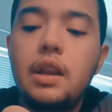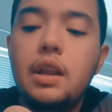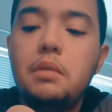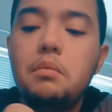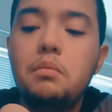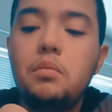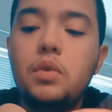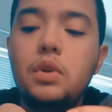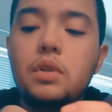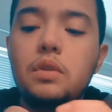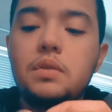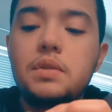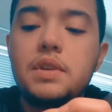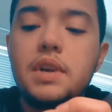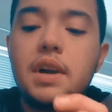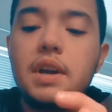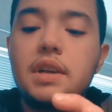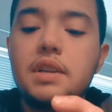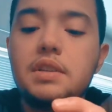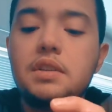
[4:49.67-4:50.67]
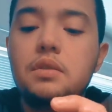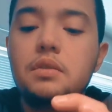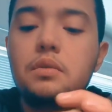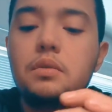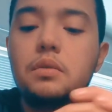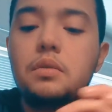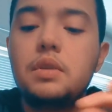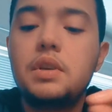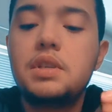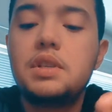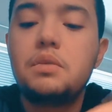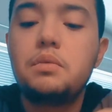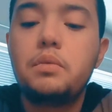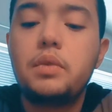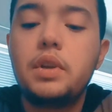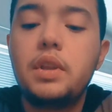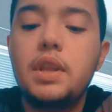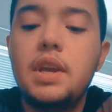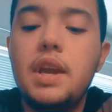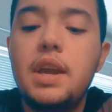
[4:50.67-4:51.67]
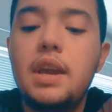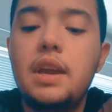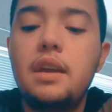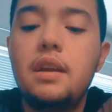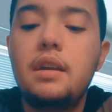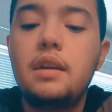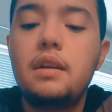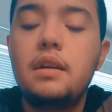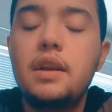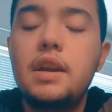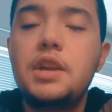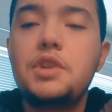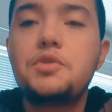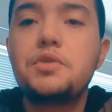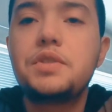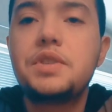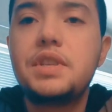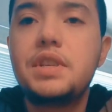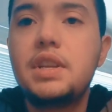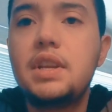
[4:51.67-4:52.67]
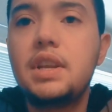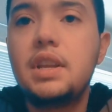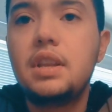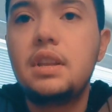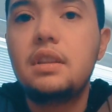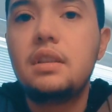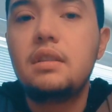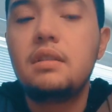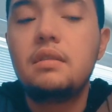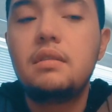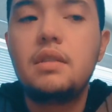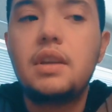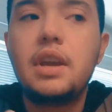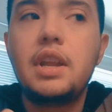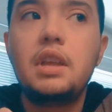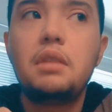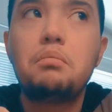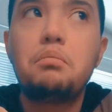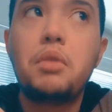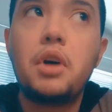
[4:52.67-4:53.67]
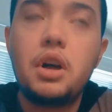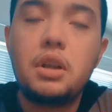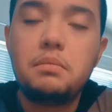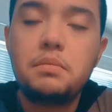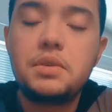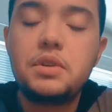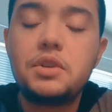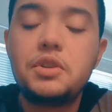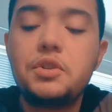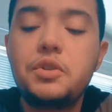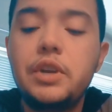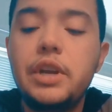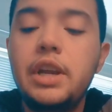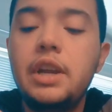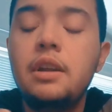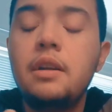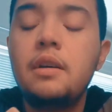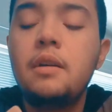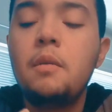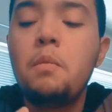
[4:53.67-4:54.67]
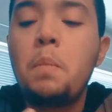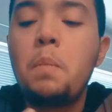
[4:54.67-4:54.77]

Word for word: and I'm one of those guys who isn't really interested in getting bottom surgery.